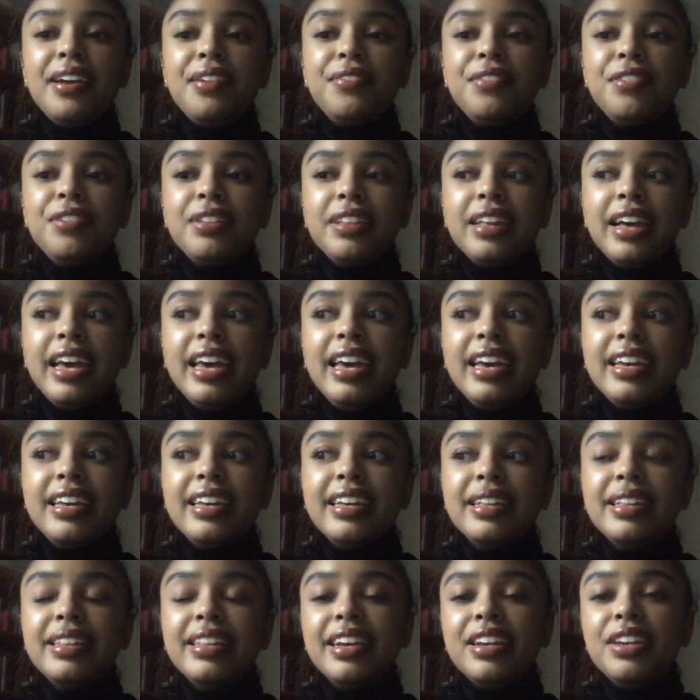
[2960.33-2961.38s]
like,
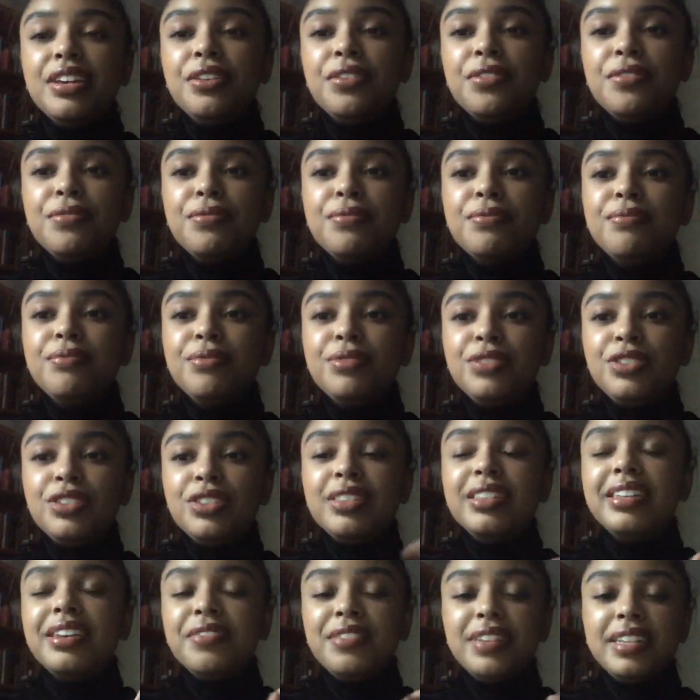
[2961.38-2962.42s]
let you just
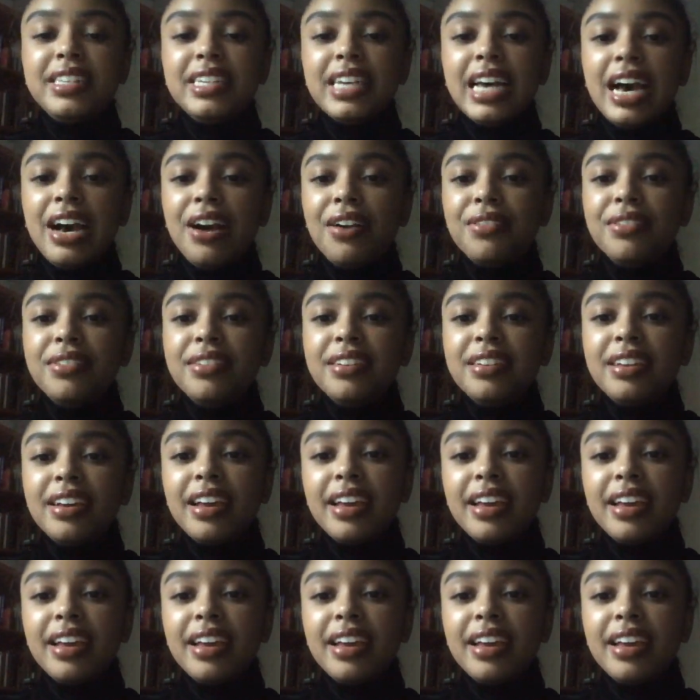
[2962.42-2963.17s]
live it down.